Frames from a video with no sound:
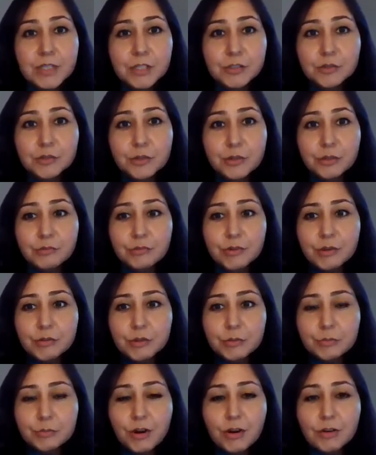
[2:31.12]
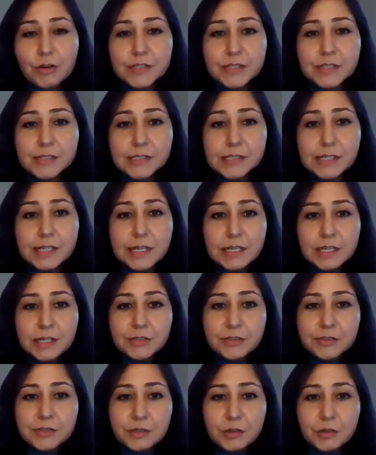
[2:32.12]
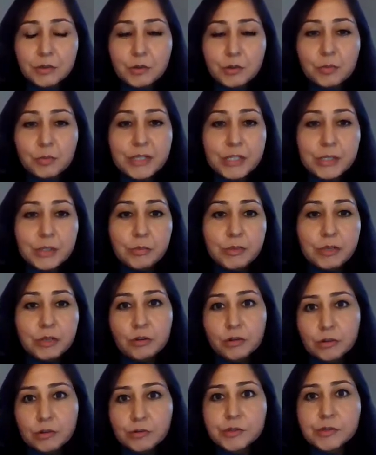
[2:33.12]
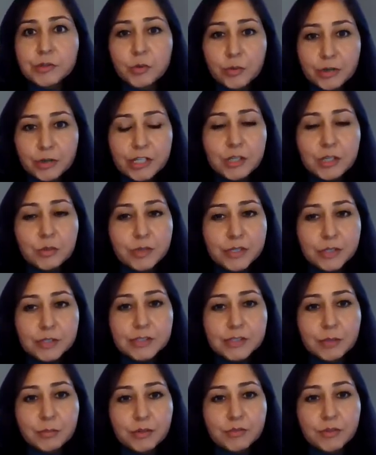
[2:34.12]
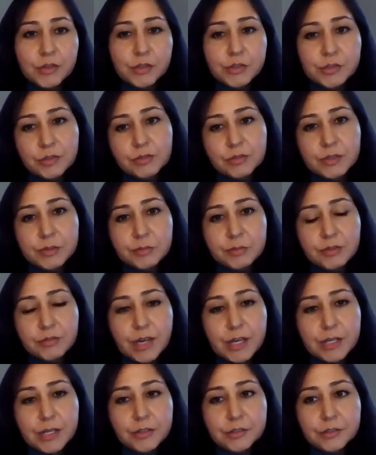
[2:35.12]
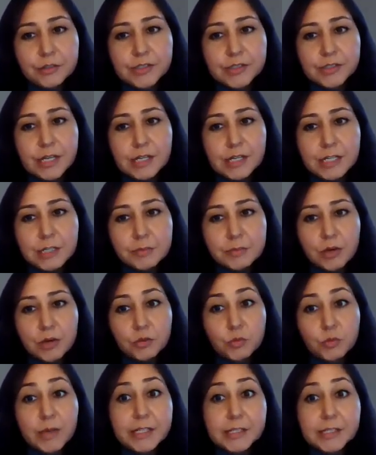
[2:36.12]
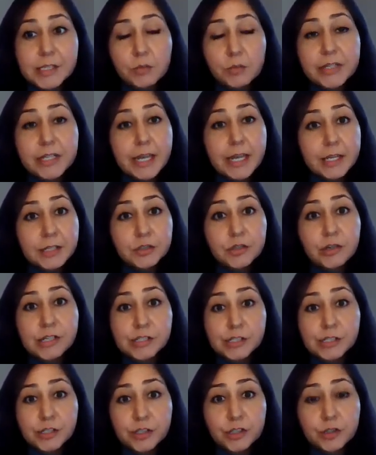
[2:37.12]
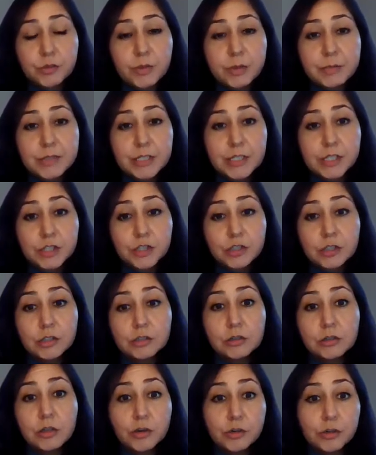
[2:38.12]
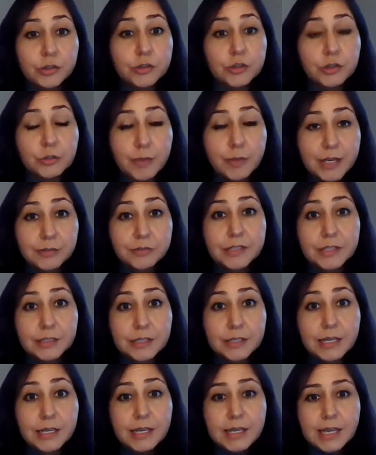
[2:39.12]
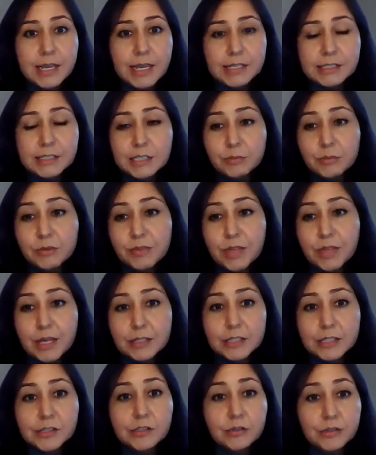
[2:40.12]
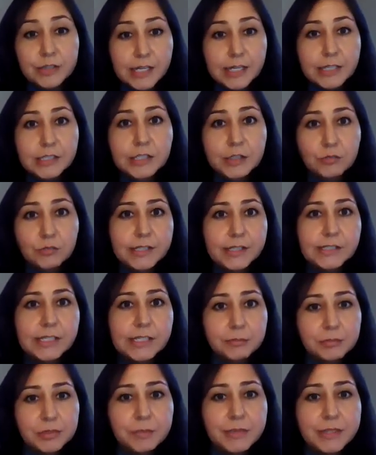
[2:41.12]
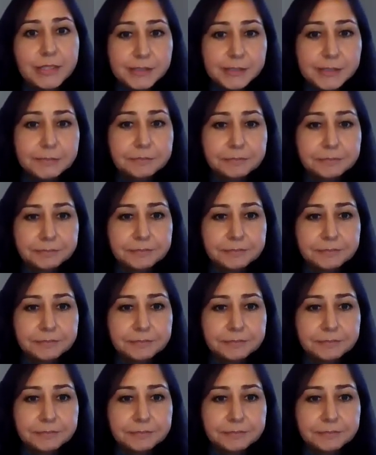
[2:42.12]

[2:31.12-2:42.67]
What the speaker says: sort of throughout the province. So we are also working with some of our service providers on ways that we can transition women into longer term housing. And some of that is looking at some rent supplements.